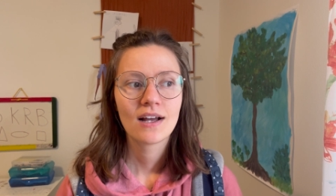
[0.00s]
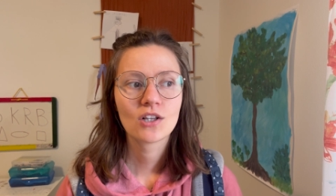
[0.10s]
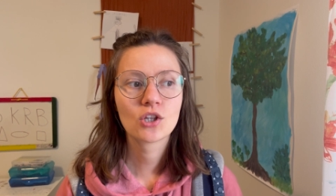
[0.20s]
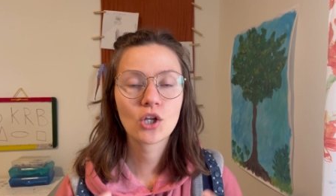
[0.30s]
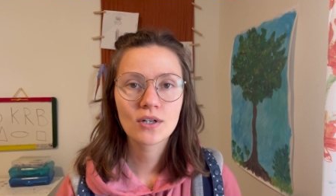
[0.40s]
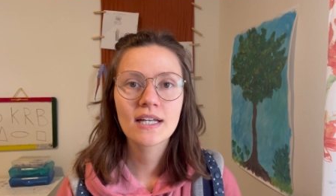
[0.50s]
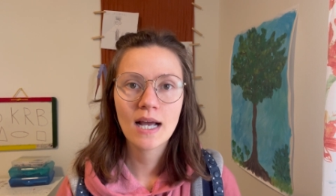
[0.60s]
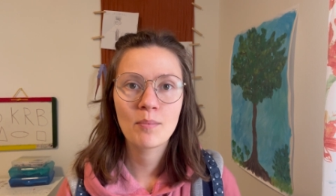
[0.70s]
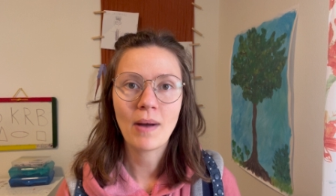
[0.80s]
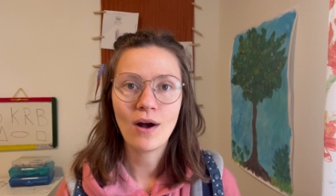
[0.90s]
learning
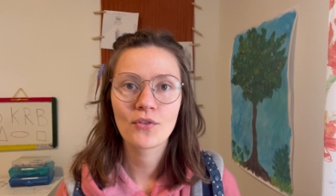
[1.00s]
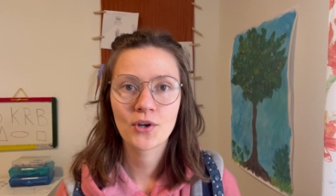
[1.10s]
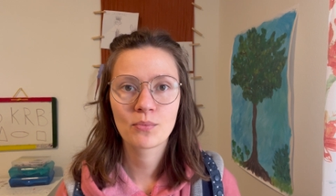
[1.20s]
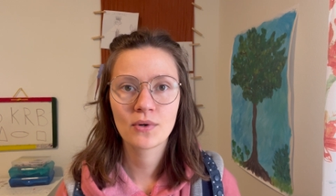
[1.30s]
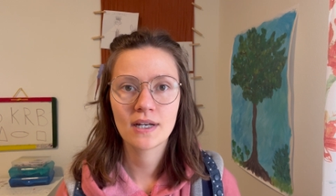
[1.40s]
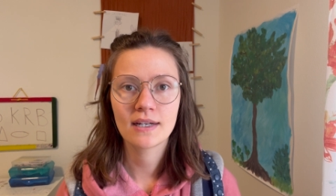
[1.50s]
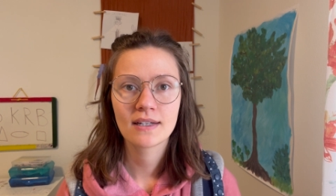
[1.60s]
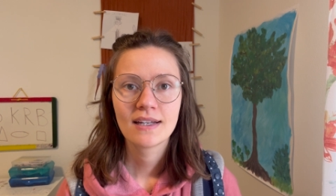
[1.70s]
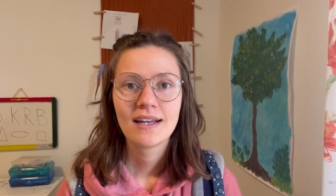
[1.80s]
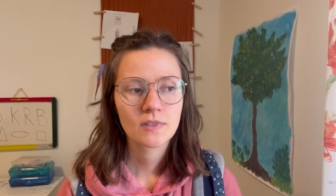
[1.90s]
about their breed,
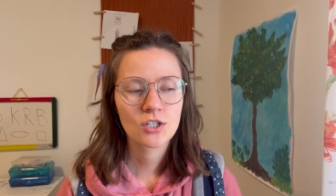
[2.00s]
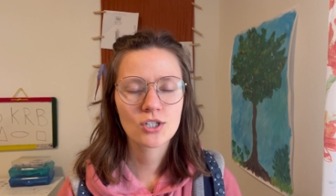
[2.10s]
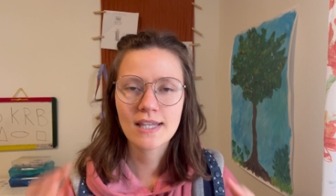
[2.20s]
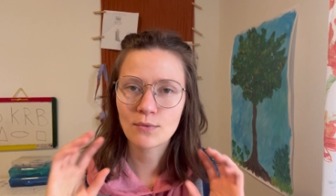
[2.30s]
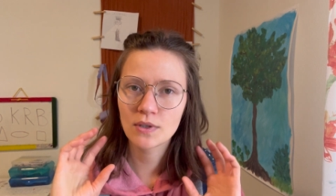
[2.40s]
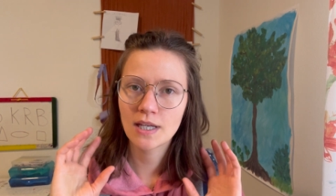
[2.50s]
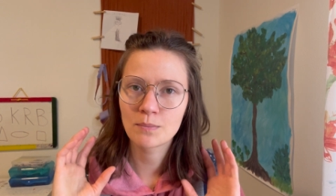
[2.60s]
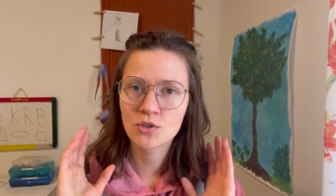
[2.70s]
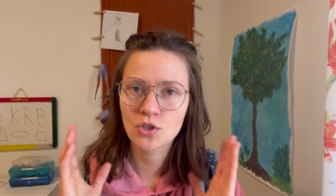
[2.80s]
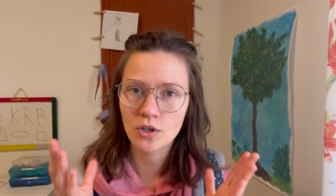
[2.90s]
just like really
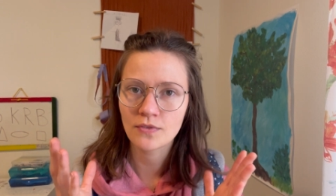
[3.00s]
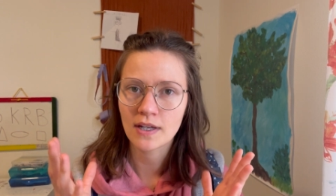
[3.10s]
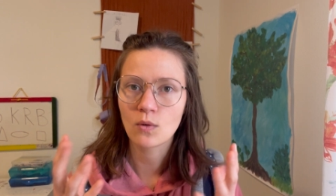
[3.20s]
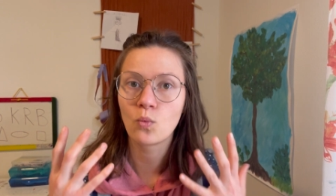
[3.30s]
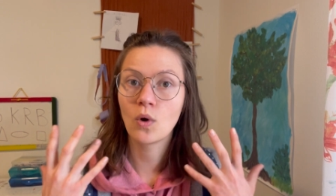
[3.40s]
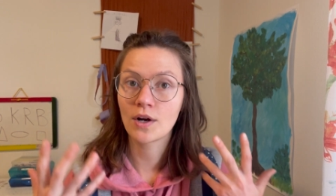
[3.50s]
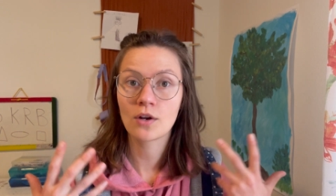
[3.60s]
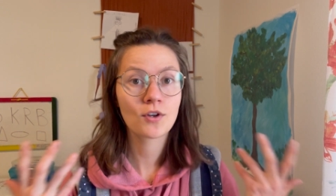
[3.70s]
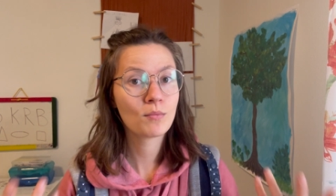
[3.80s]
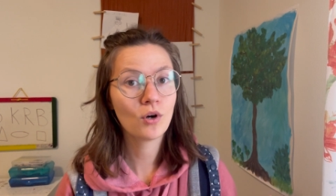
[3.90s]
observing what are
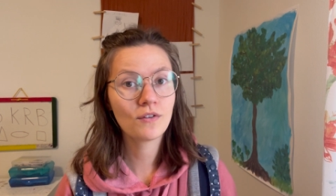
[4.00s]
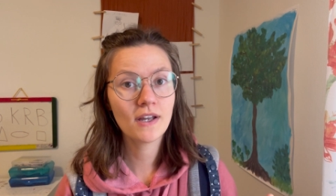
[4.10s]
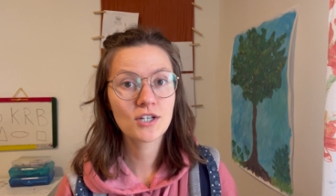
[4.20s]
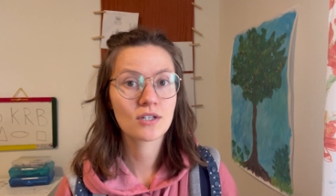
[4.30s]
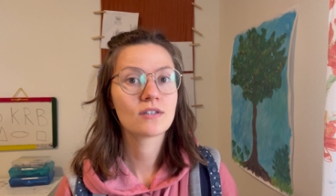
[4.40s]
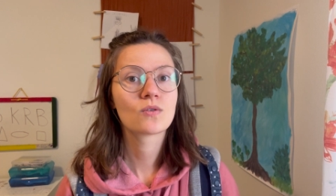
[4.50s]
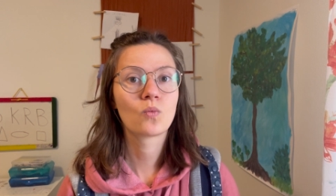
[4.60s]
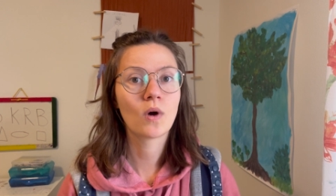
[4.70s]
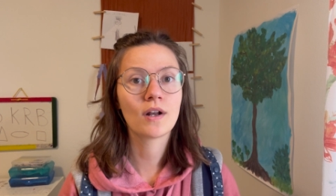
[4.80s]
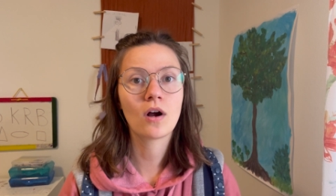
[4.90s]
their motivations,
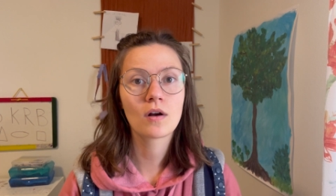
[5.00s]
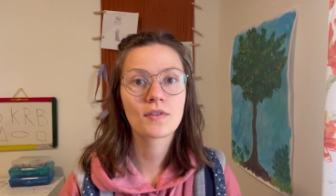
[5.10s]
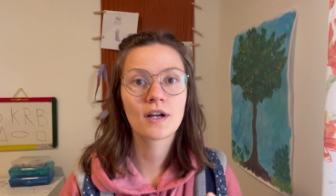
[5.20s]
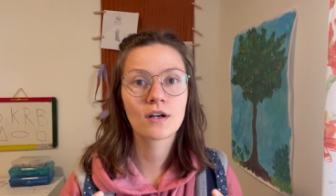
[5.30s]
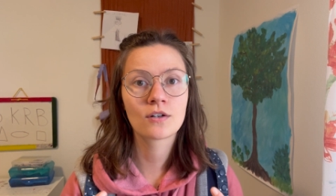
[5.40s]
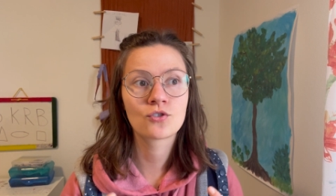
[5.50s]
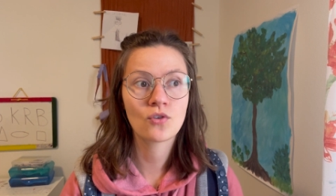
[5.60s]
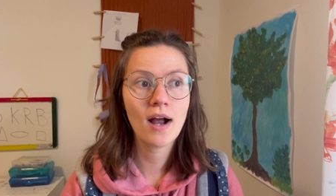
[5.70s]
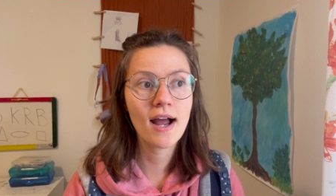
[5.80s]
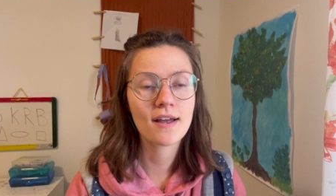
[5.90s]
what are their
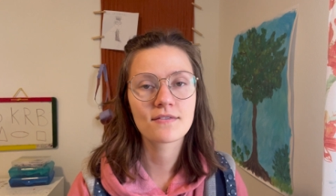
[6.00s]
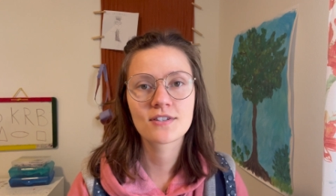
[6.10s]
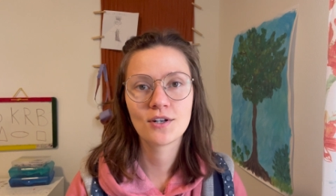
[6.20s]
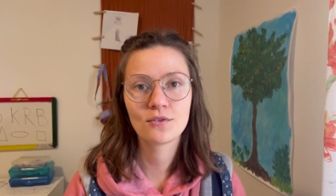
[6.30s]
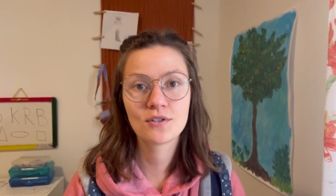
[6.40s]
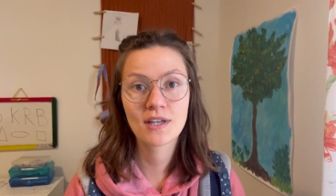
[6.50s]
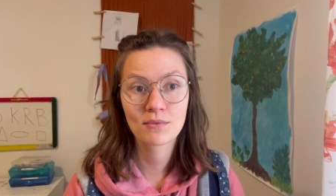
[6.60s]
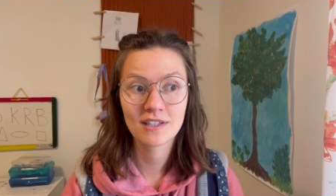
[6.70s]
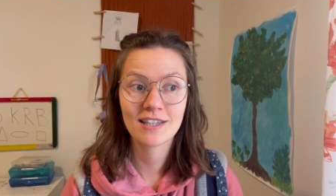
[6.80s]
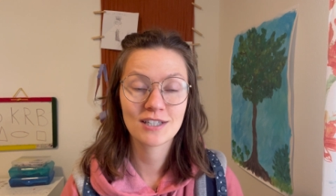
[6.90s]
drives, you know, do they
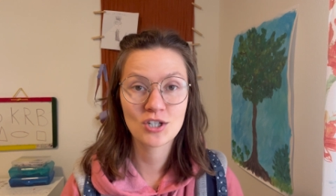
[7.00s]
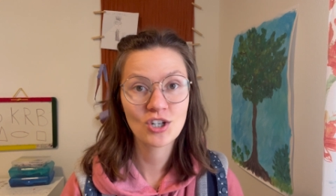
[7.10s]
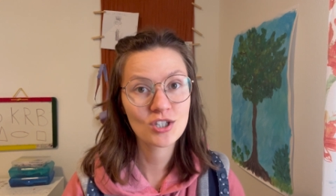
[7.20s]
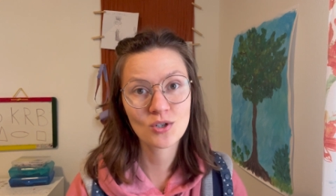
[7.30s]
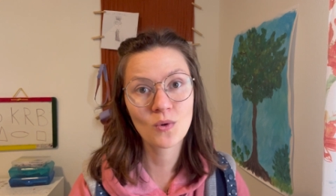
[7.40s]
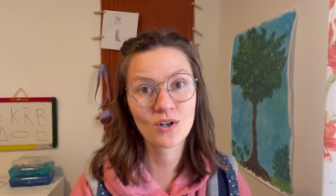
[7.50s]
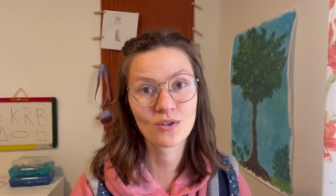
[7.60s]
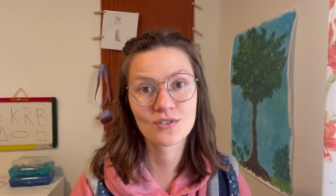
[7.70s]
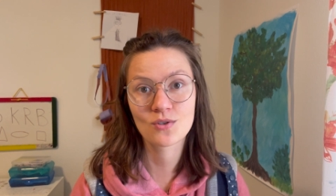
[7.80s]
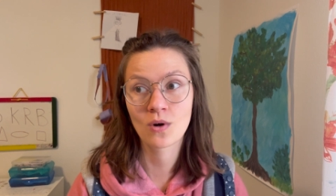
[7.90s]
really like to chase
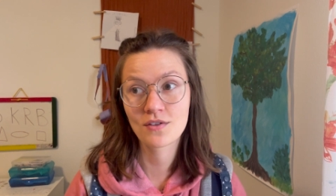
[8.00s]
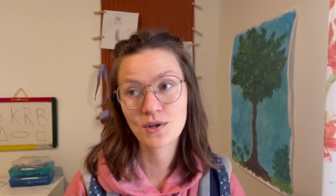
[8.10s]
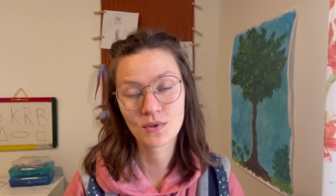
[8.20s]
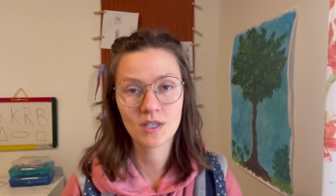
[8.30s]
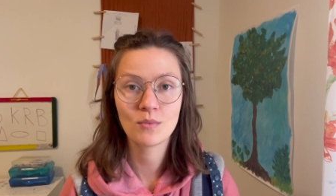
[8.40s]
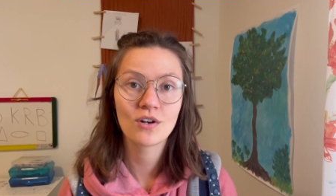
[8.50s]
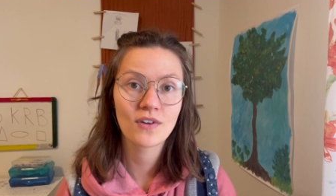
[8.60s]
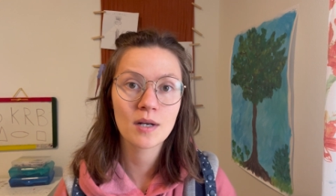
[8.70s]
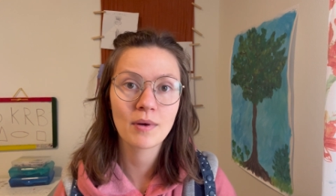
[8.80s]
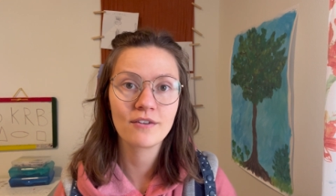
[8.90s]
squirrels, or are they really
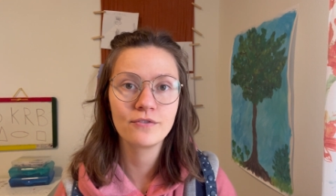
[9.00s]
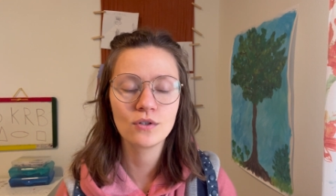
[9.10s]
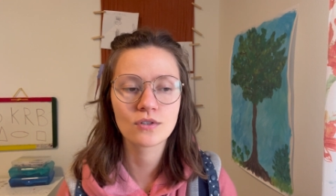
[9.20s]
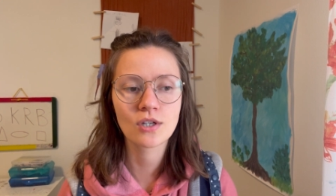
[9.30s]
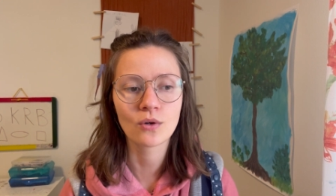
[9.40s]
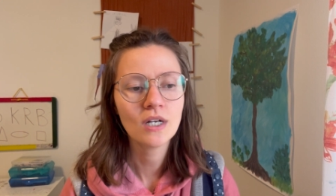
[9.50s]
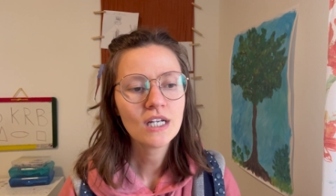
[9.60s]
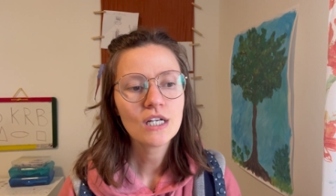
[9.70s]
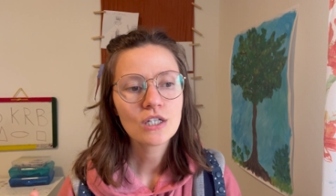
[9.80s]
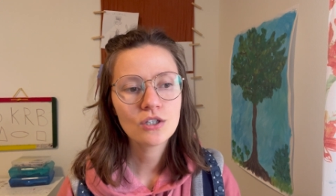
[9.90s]
motivated by food? So
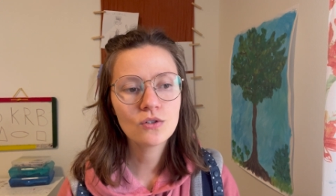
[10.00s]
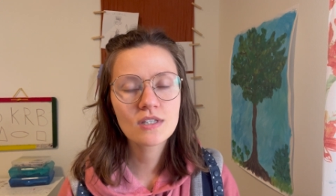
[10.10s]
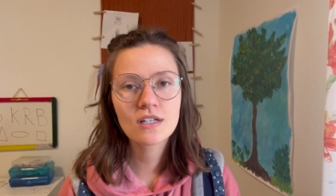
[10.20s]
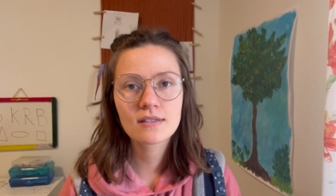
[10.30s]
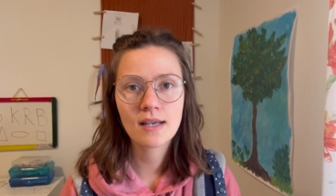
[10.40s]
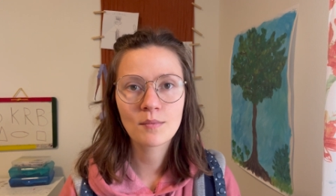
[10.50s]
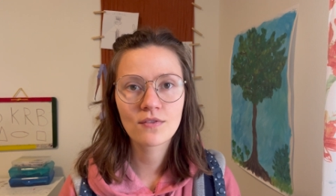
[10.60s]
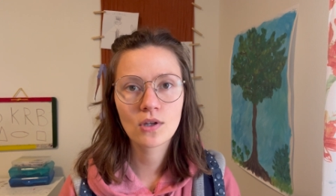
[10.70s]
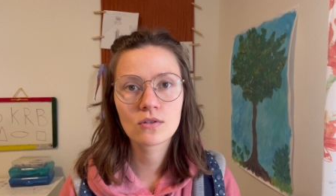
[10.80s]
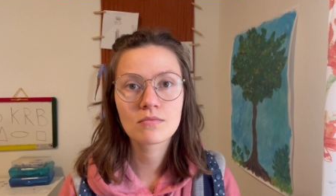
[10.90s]
using some
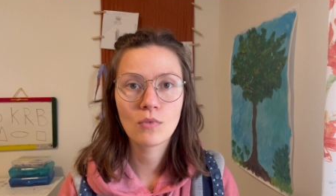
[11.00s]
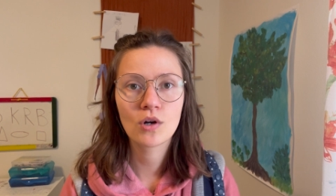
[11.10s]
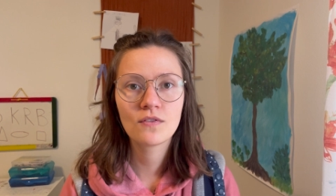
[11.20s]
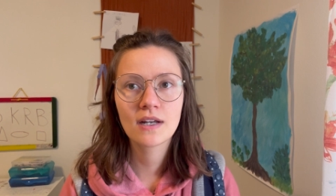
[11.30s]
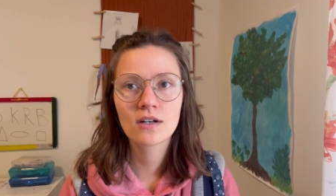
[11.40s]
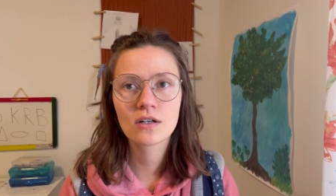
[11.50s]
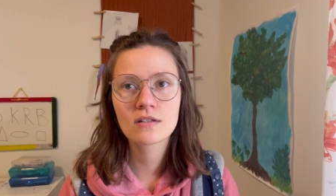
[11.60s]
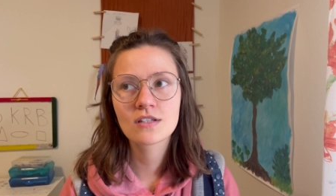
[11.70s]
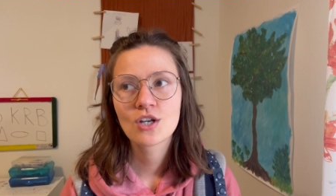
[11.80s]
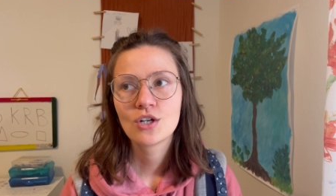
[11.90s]
of those
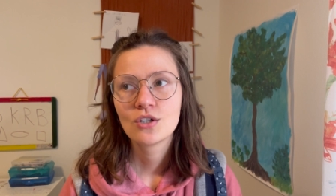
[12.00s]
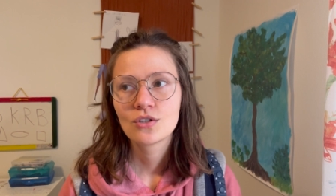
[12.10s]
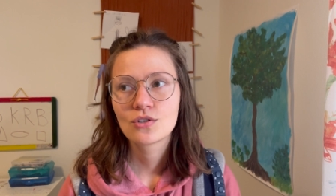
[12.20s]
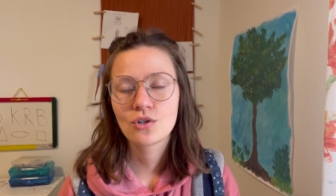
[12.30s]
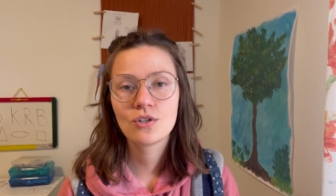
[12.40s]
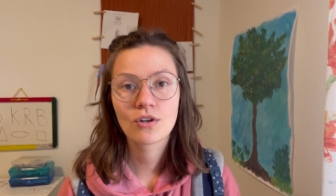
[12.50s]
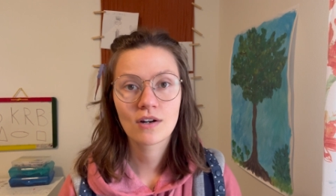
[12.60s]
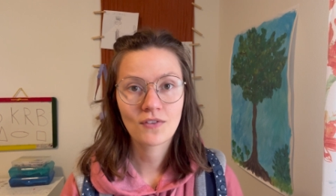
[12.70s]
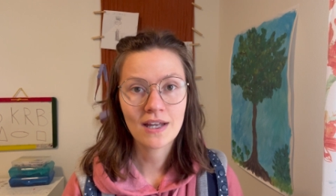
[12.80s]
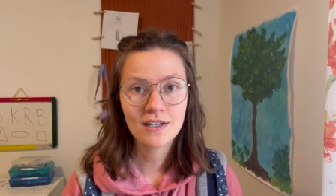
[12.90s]
motivators to your
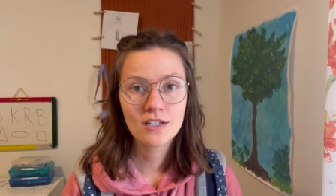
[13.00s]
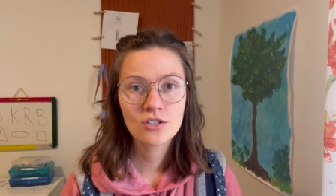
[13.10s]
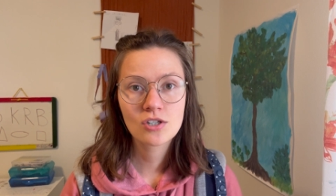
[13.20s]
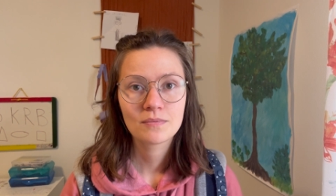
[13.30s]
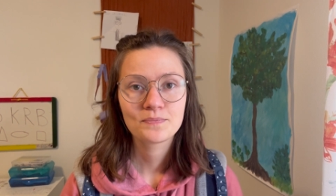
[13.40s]
advantage